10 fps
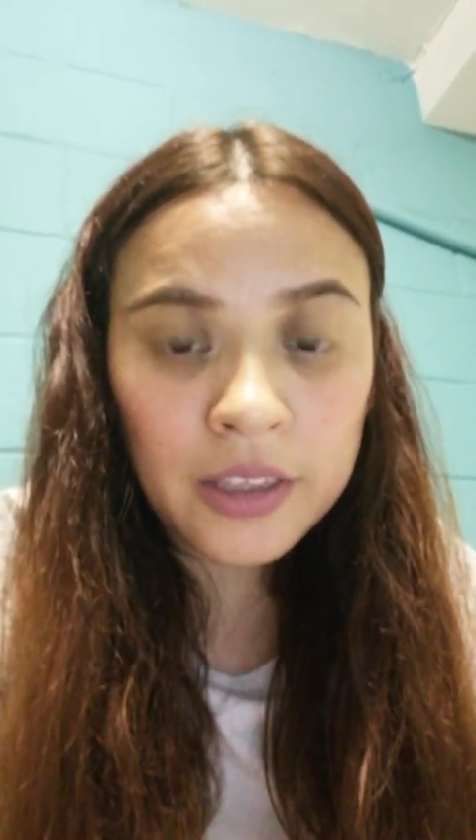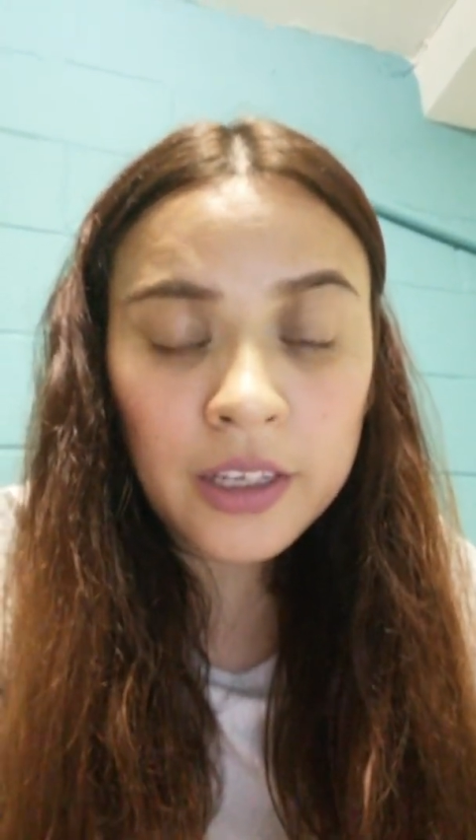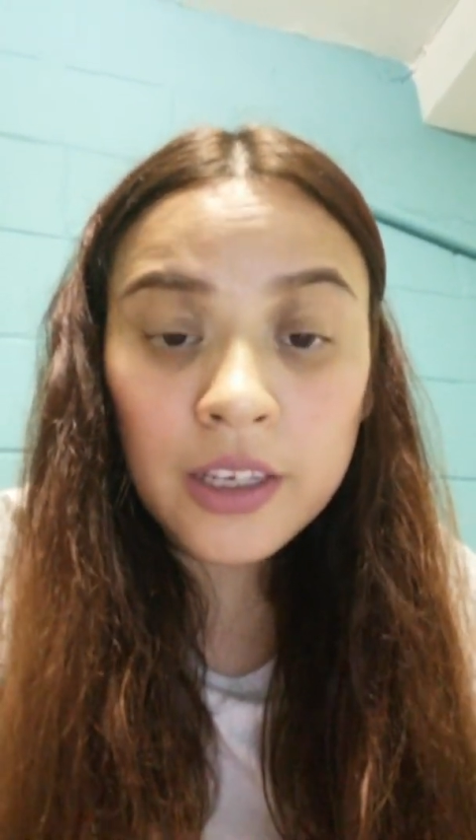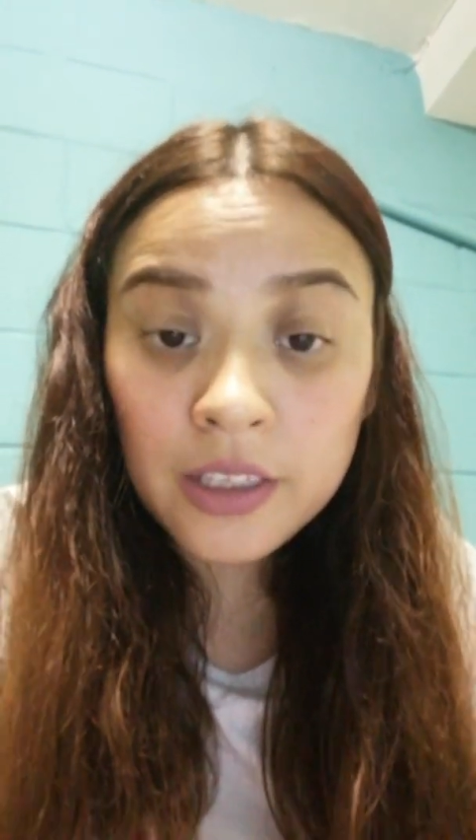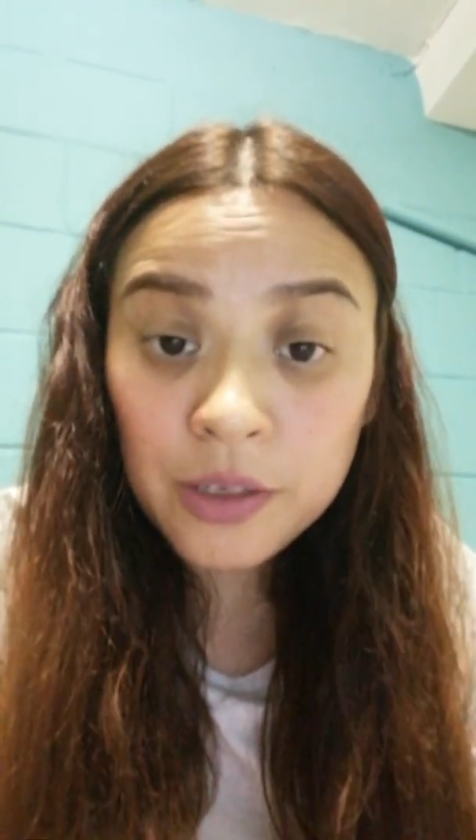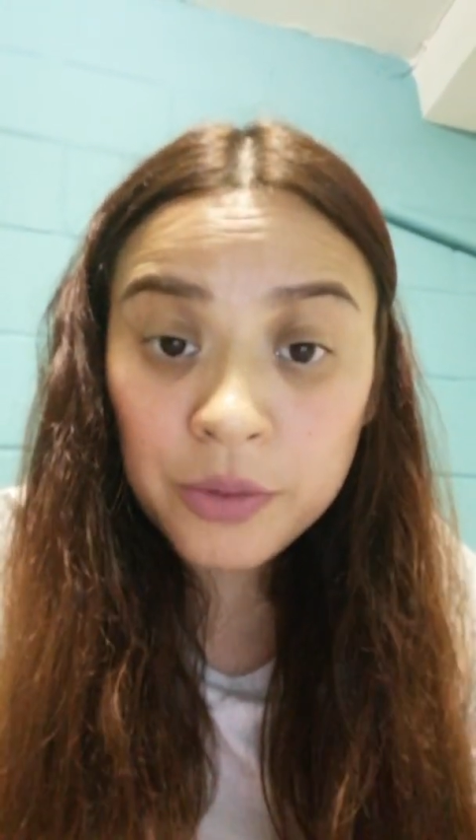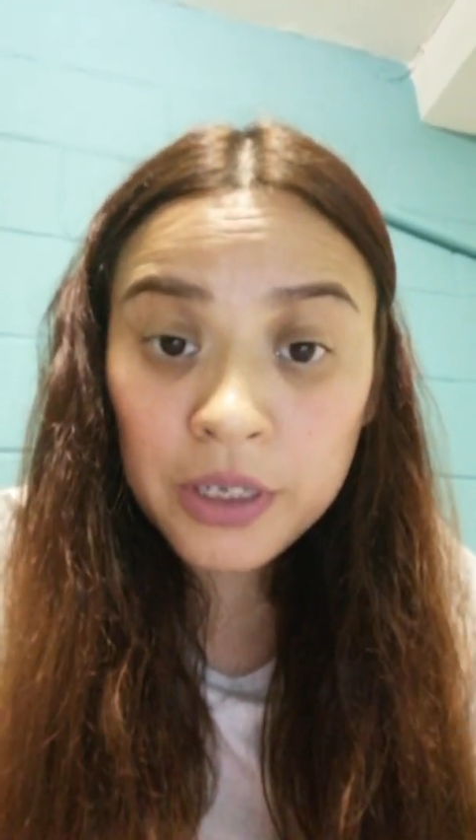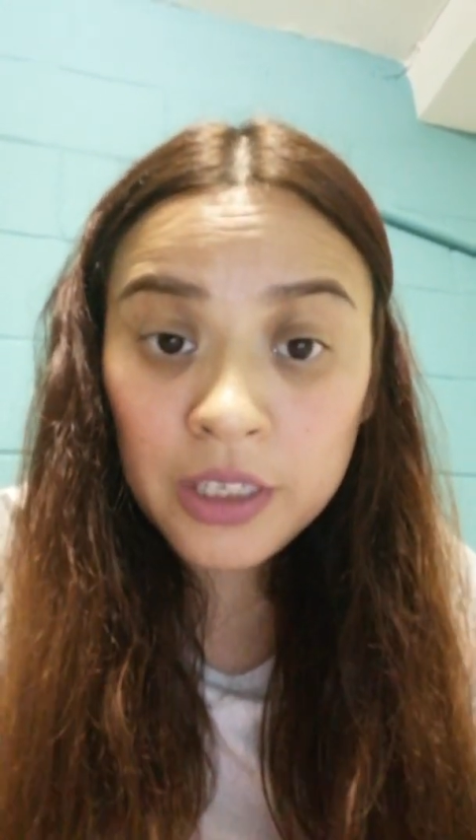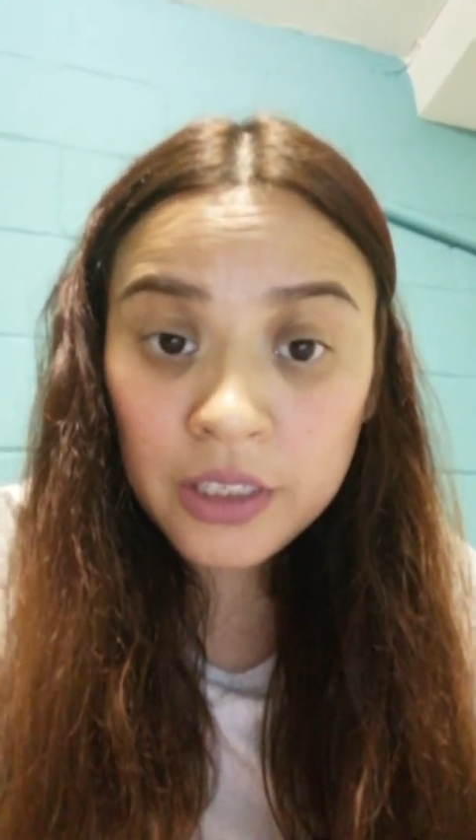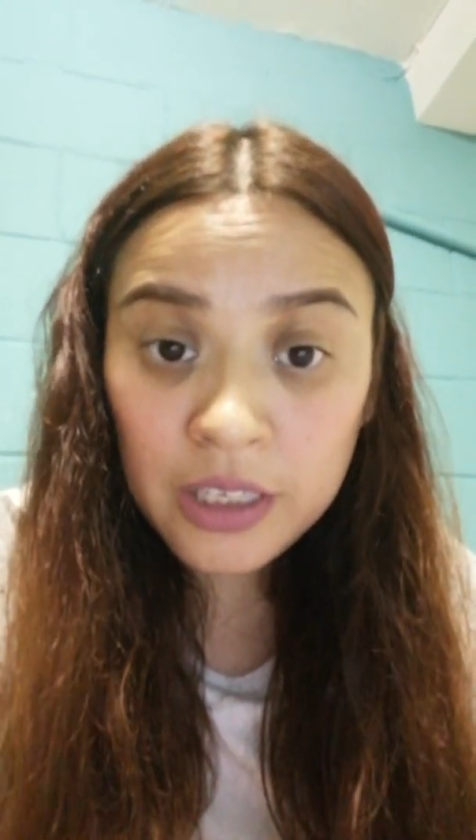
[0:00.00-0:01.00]
think it's
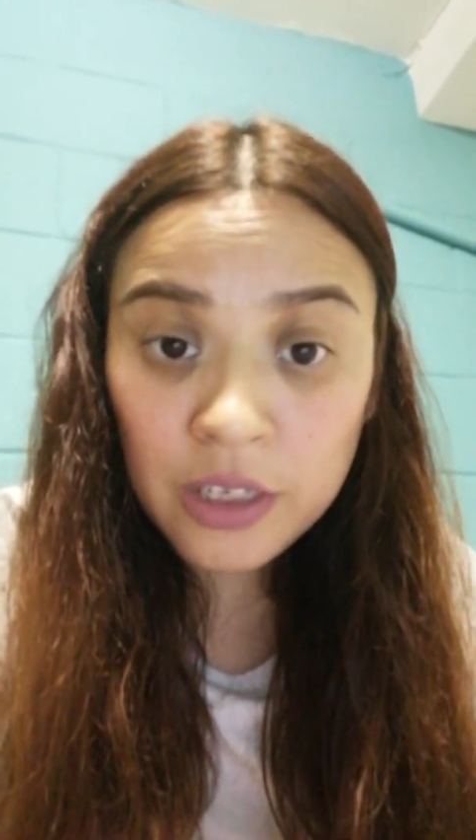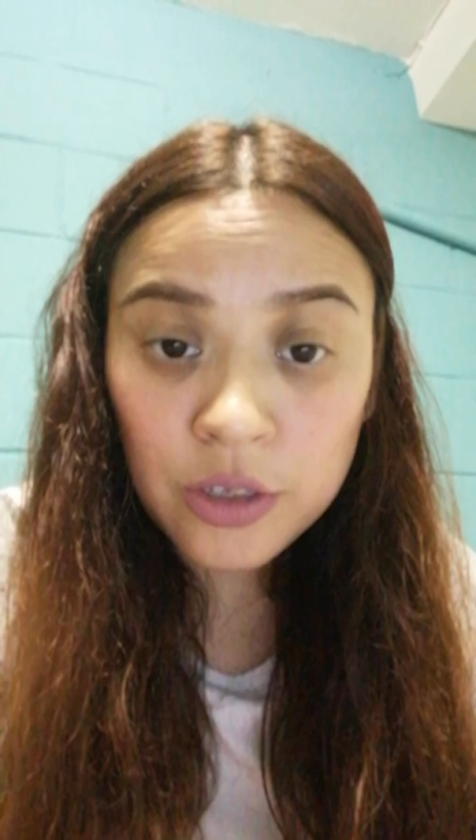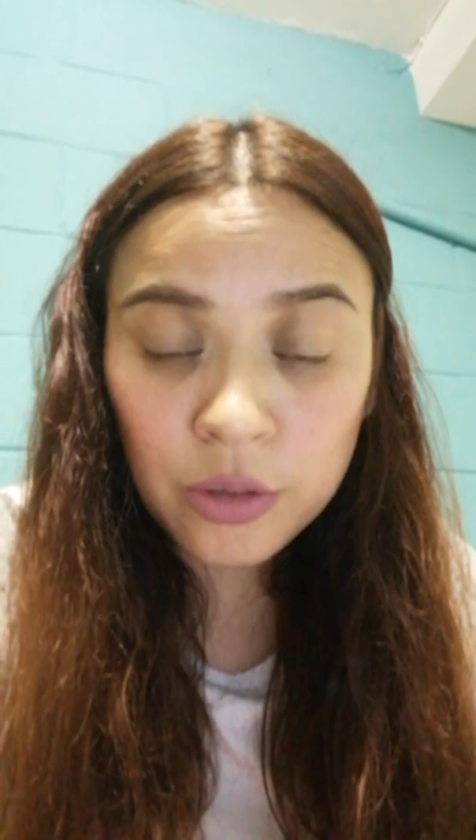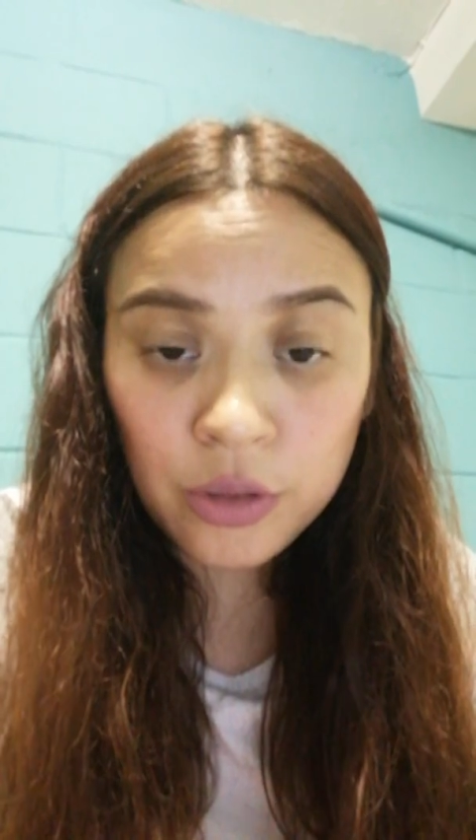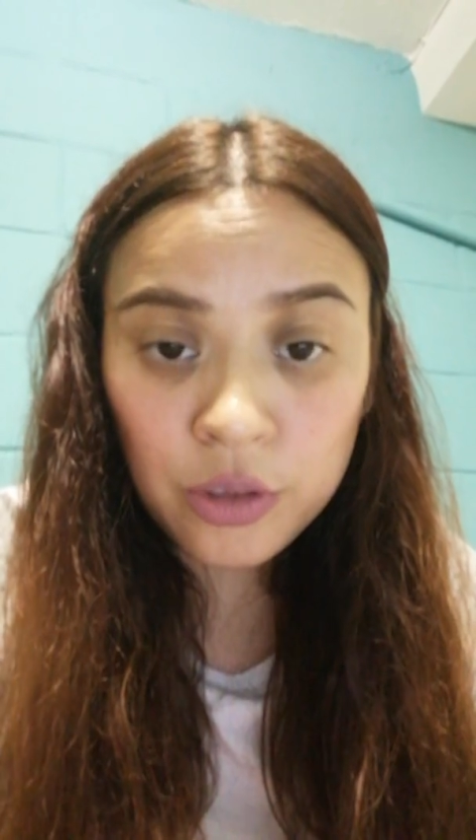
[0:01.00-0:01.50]
really essential